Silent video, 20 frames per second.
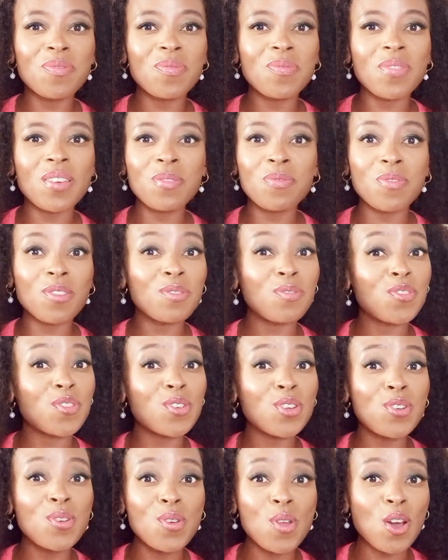If
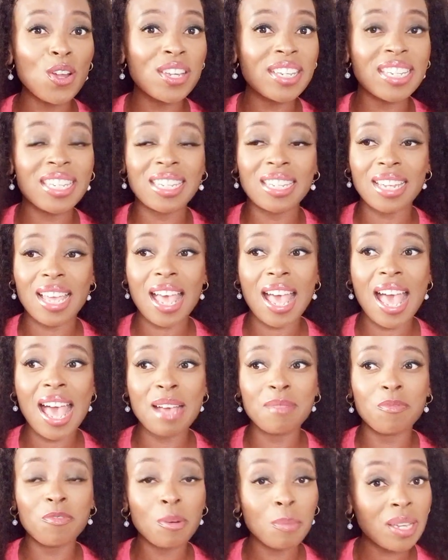you're not
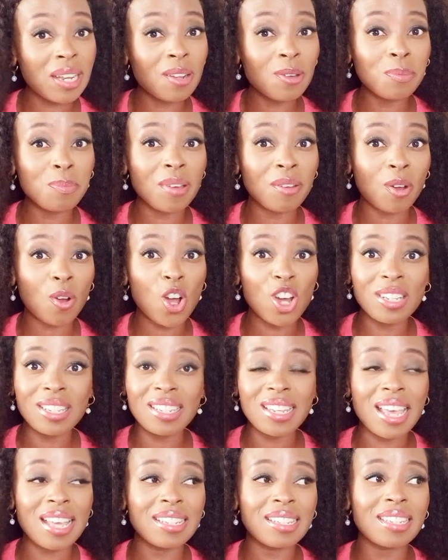familiar with my
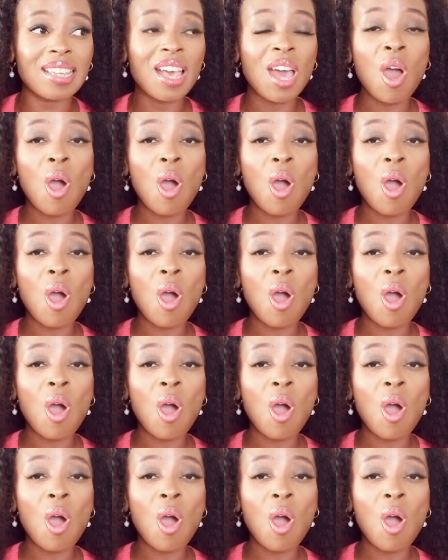content